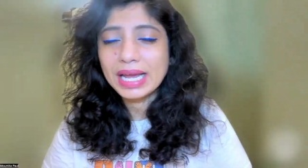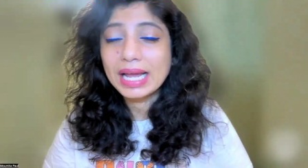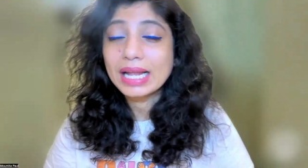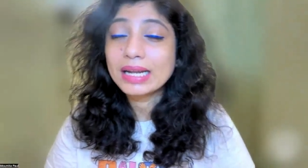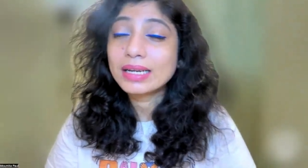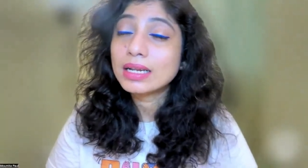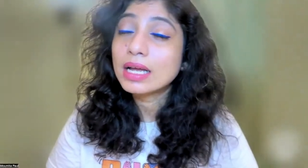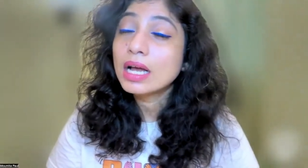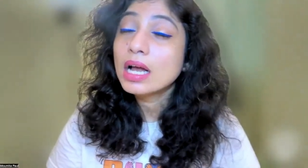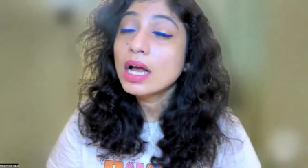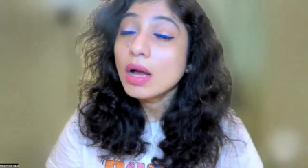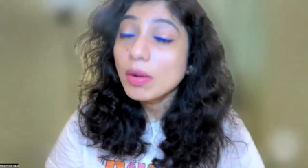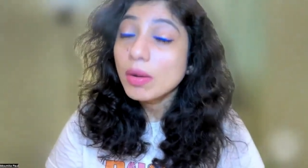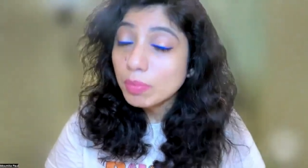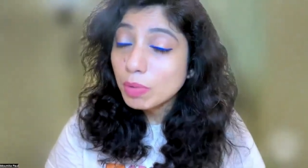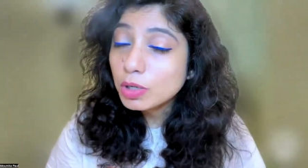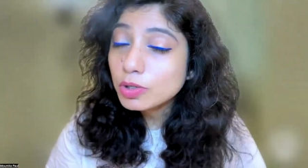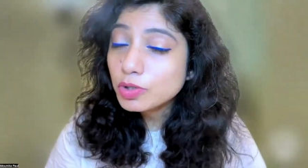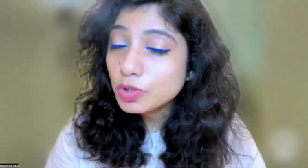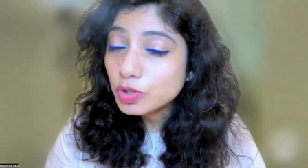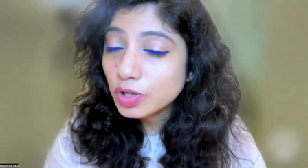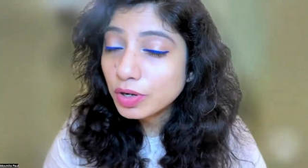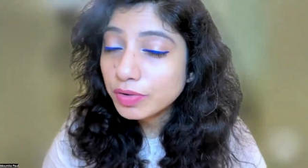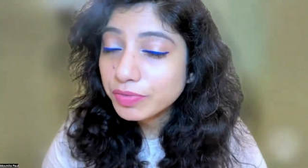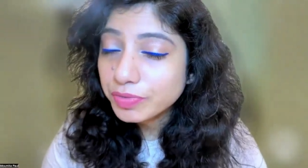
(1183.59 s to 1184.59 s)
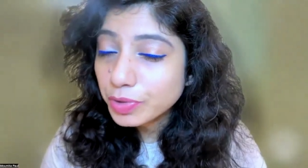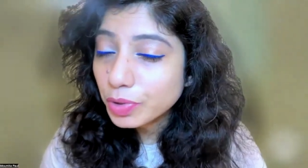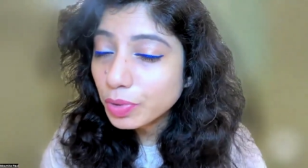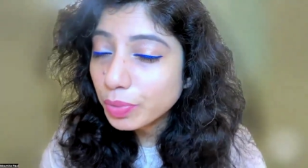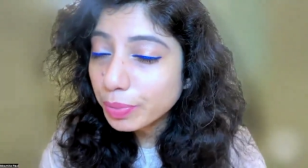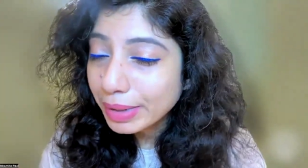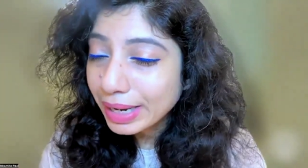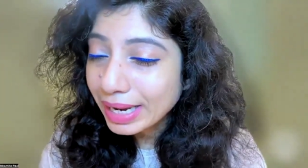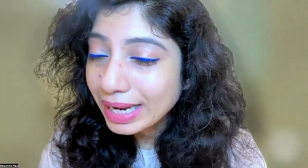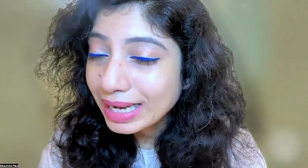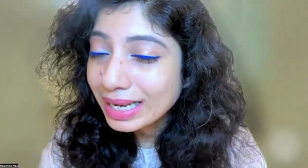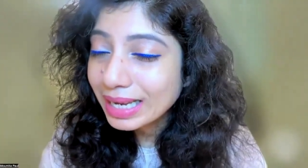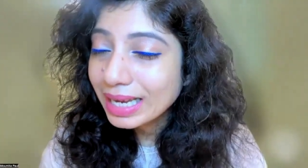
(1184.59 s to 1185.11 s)
And most of you
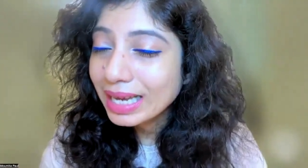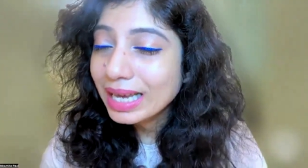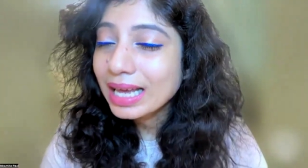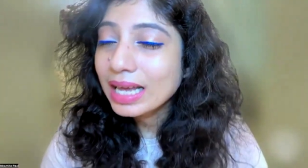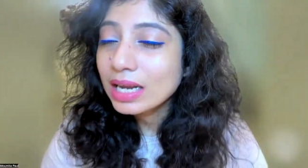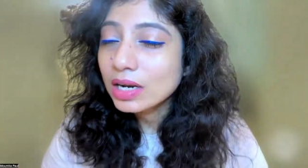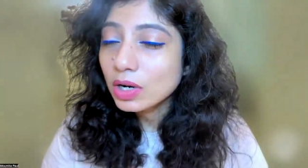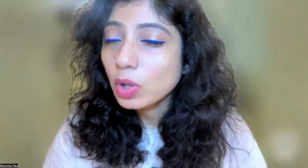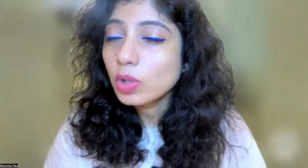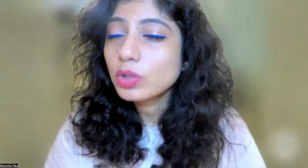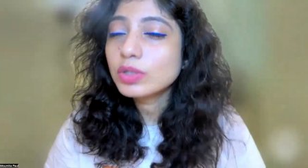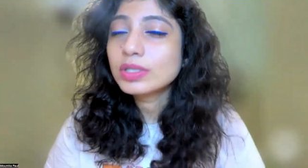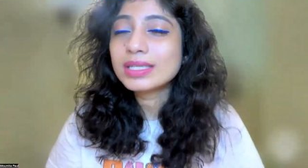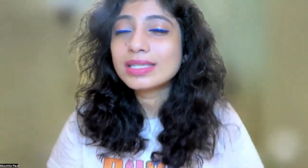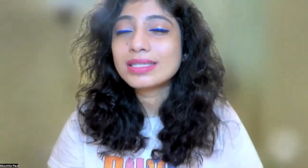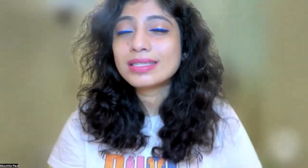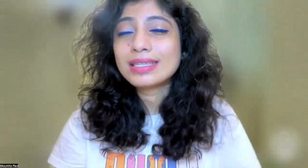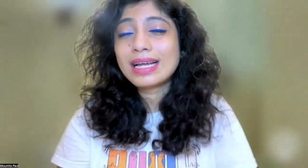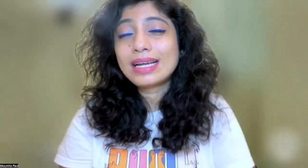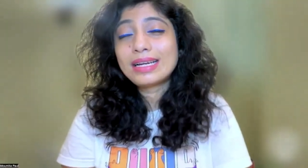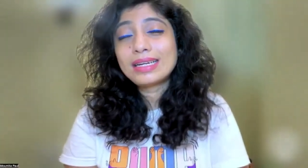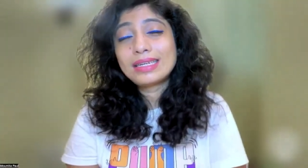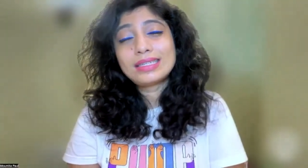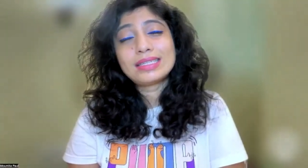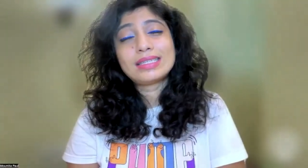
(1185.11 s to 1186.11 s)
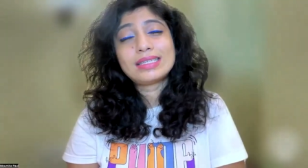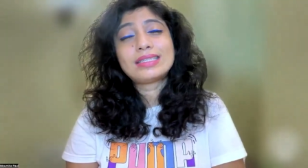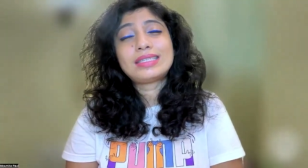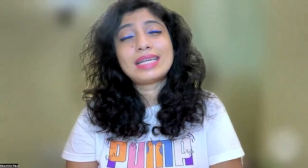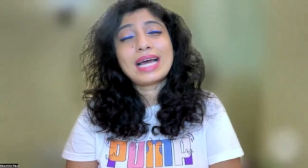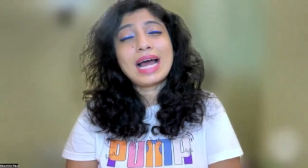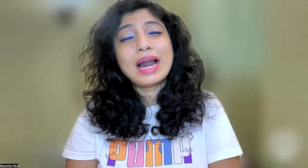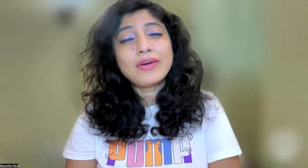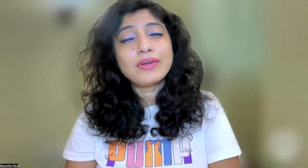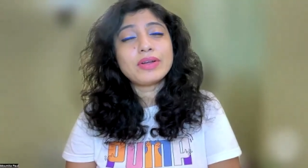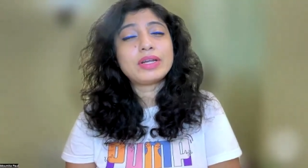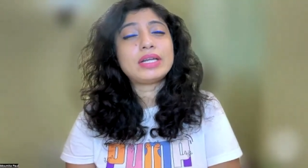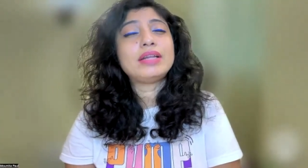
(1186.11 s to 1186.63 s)
may notice that it is
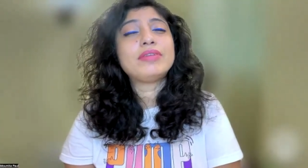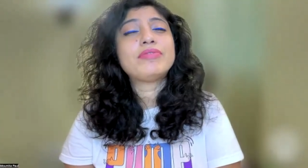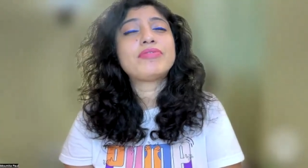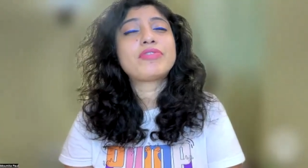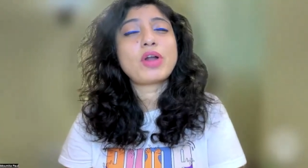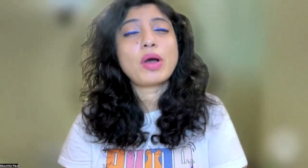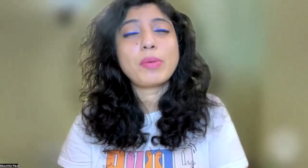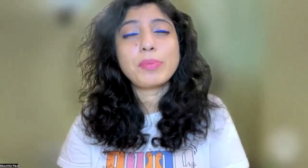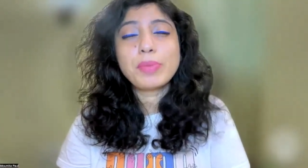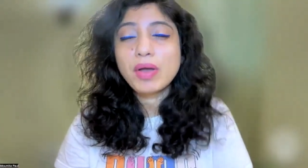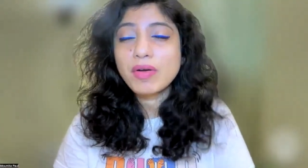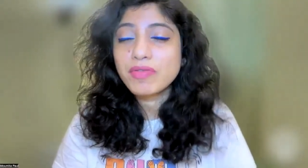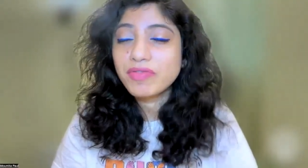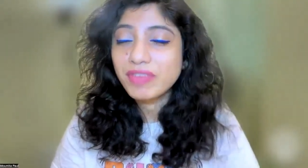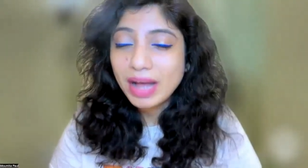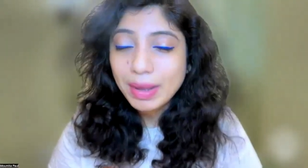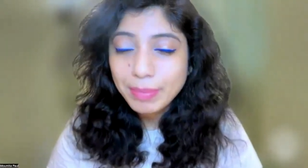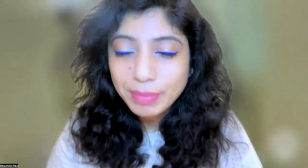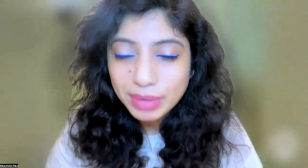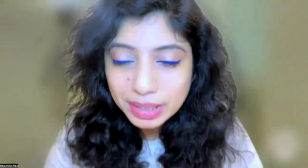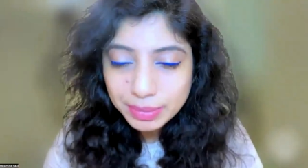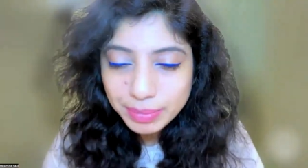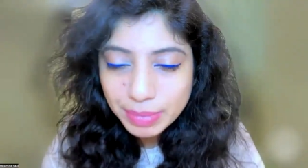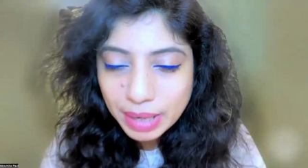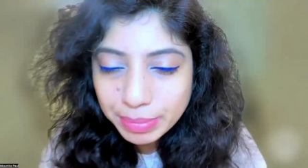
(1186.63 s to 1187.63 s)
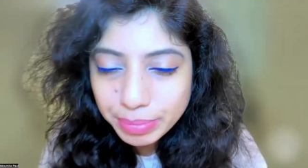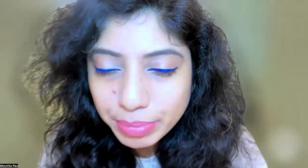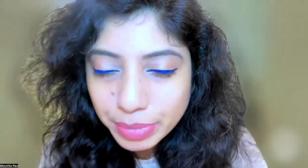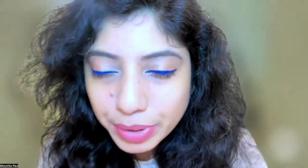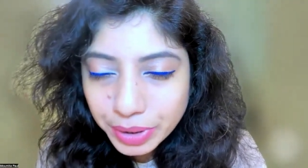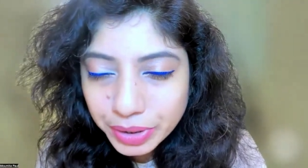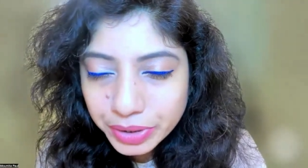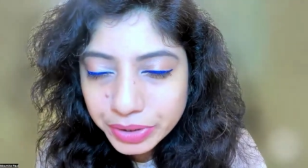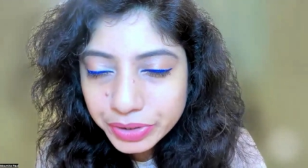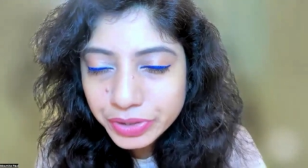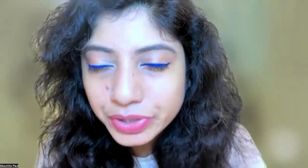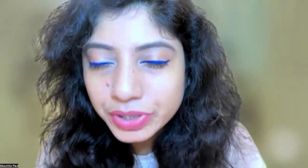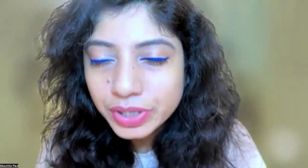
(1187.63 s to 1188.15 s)
directly from your family
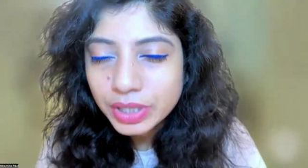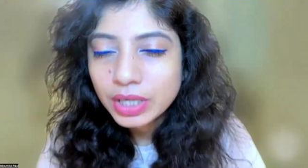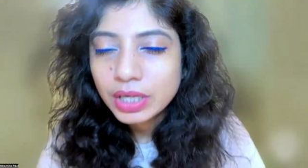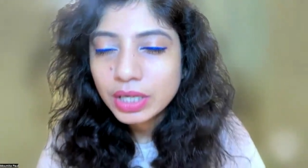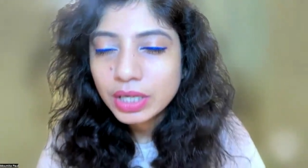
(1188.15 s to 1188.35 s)
members.